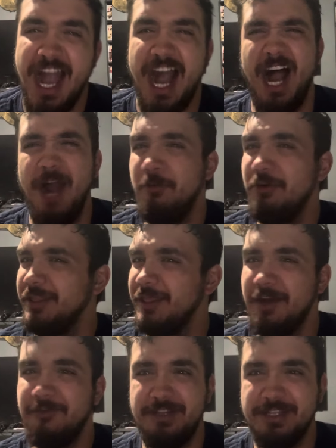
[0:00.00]
I would
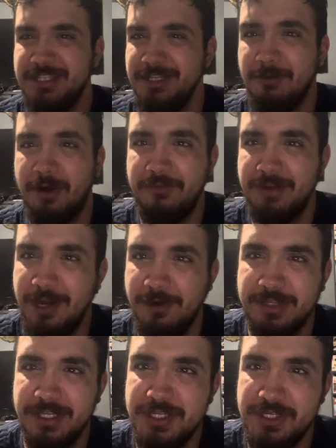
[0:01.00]
love to see Marvin
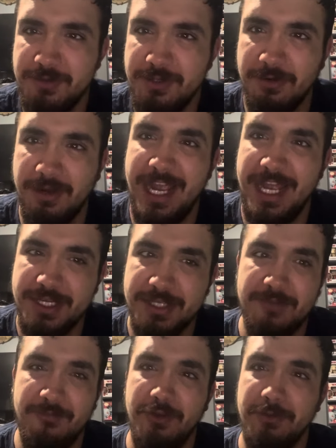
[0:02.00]
Harrison Jr. and
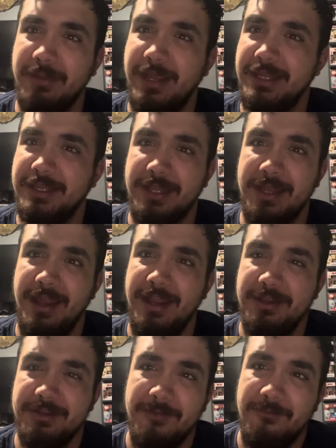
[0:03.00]
Justin Field play in
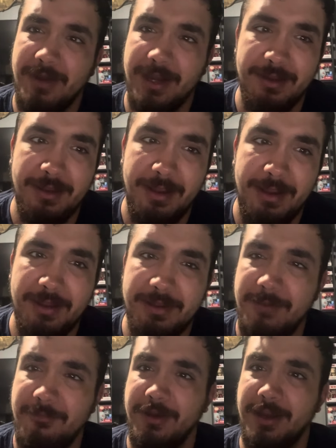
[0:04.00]
the same fucking in the
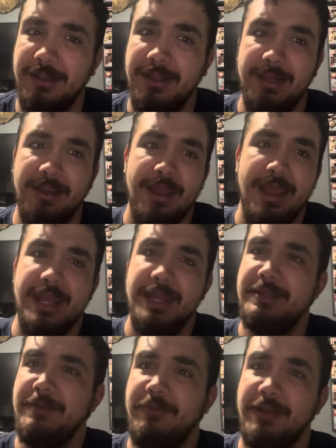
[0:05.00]
same fucking league, the
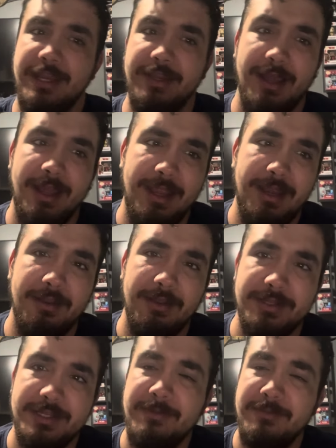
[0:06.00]
same fucking time in the
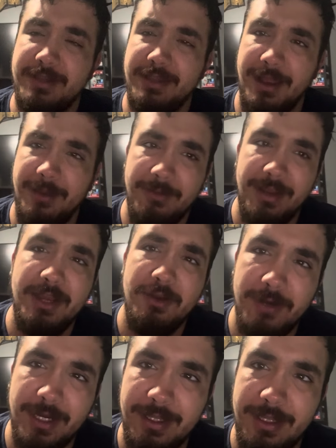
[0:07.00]
same time in New
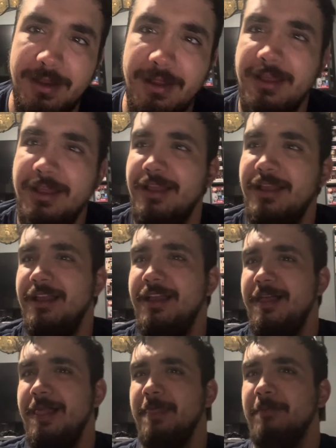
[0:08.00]
England.
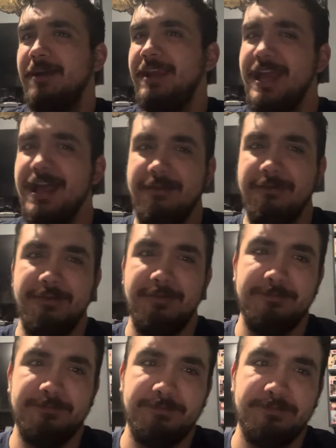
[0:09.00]
But yeah,
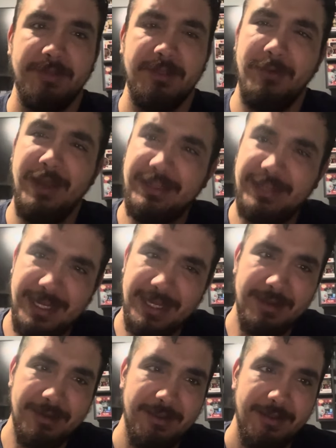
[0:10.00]
do I
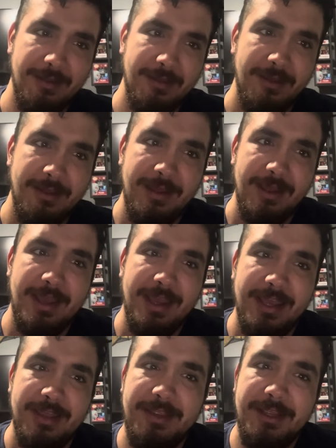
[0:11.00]
think
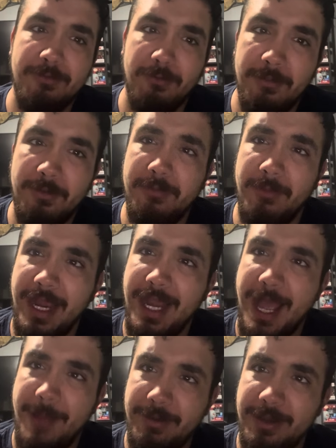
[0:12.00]
these rumors might
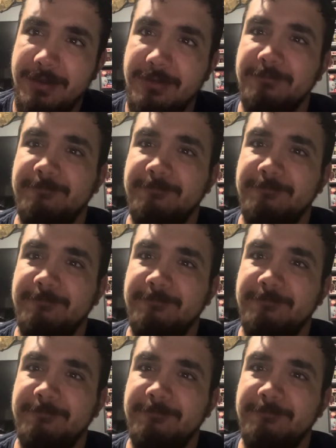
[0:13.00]
happen?